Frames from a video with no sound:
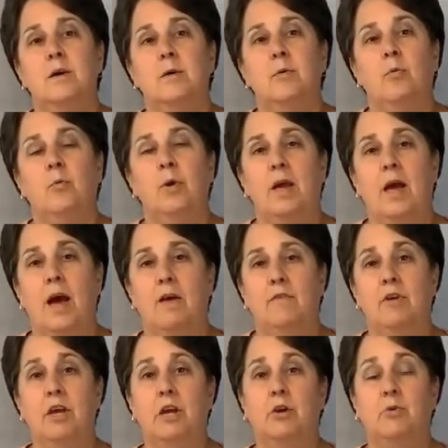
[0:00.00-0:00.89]
we have
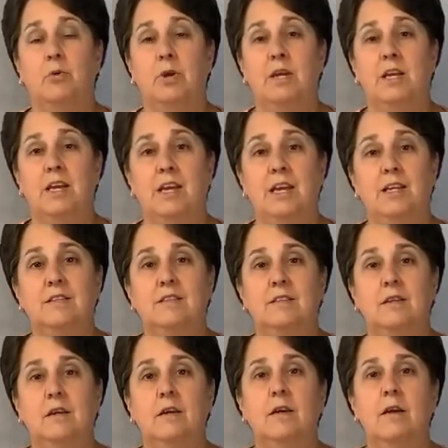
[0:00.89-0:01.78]
hickory
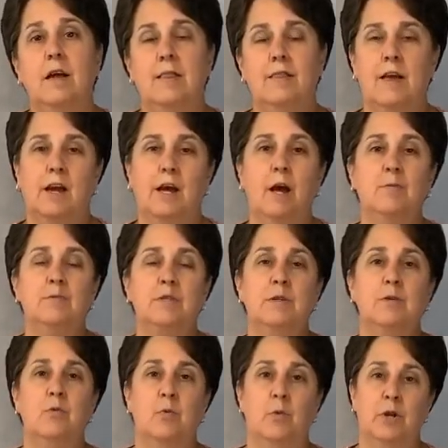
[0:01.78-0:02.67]
heat, and that comes
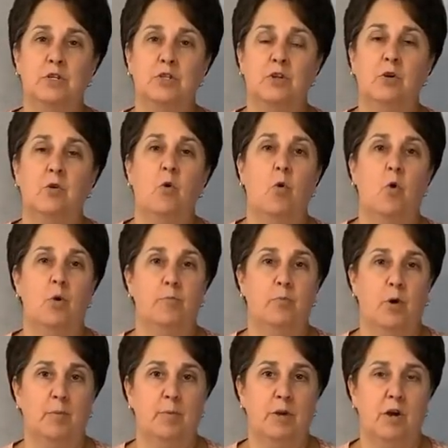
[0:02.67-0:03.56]
in original or
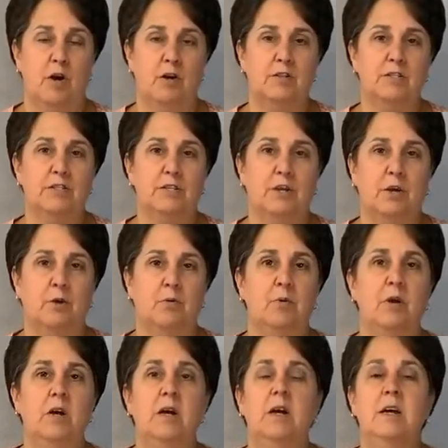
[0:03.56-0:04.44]
bourbon also.
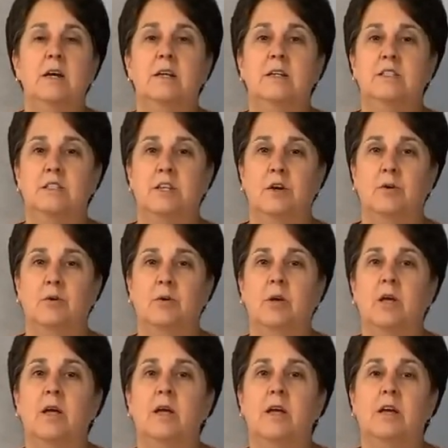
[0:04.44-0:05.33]
So
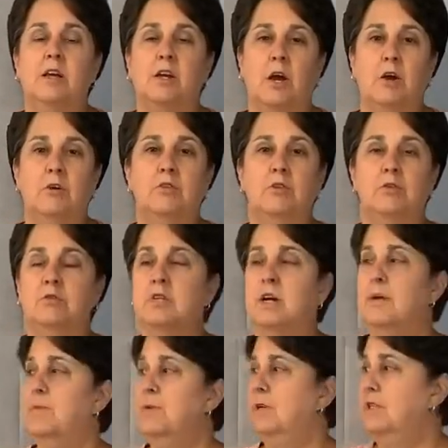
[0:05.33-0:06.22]
go to
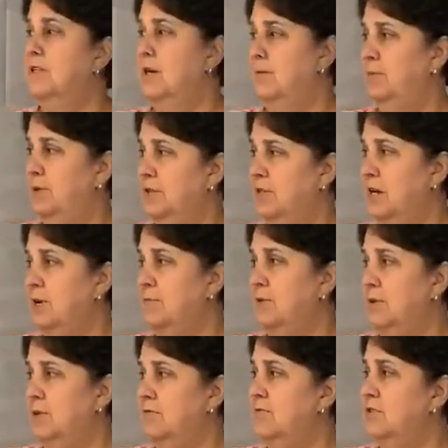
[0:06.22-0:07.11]

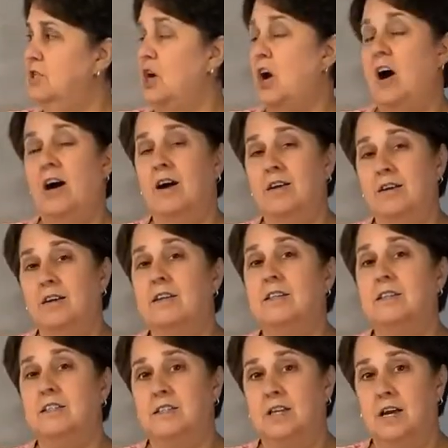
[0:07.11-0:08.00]

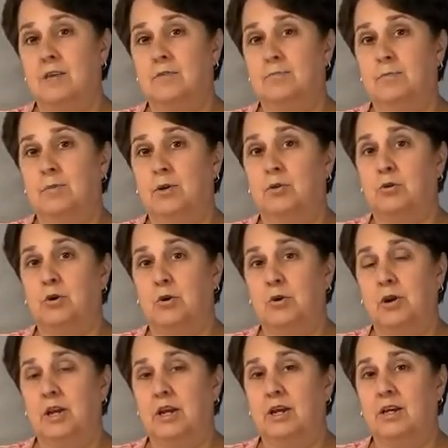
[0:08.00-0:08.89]

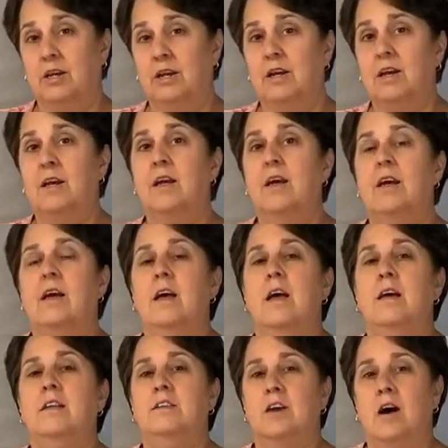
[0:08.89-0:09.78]

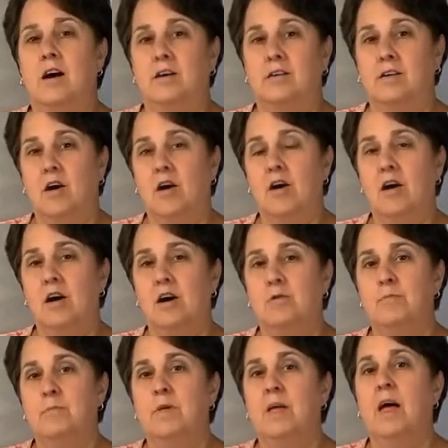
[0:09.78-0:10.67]

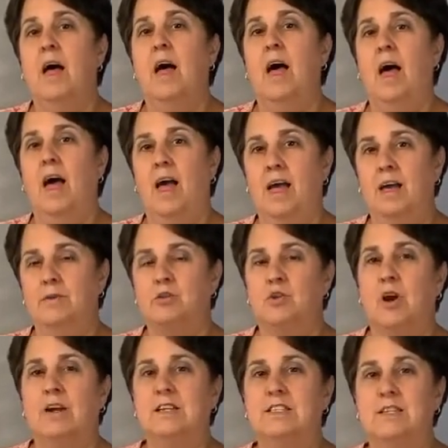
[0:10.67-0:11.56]
www.suttonmillcreek.com and
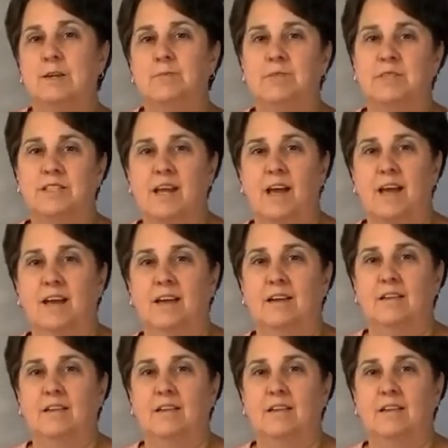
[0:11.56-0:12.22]
try some today.